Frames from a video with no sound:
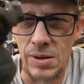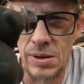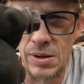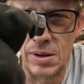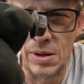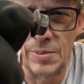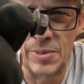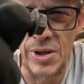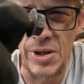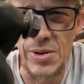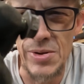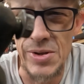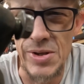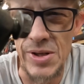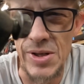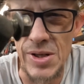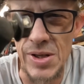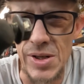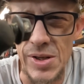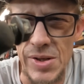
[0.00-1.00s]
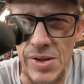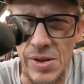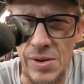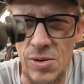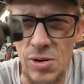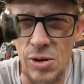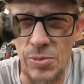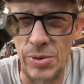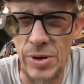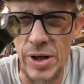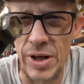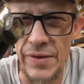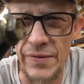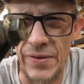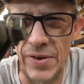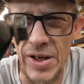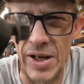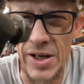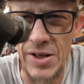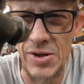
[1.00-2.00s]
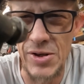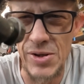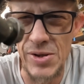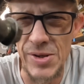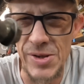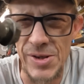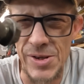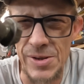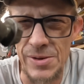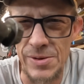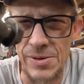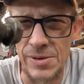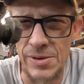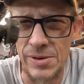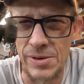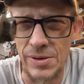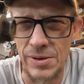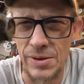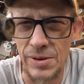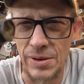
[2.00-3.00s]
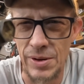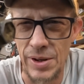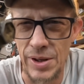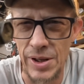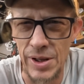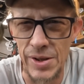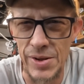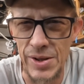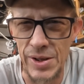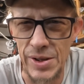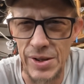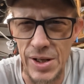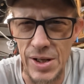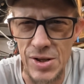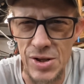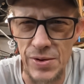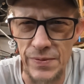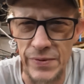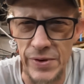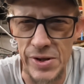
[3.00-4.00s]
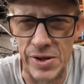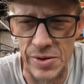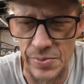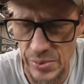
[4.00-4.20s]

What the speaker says: I'm going to use these incorporated flanges, and I think that should fix the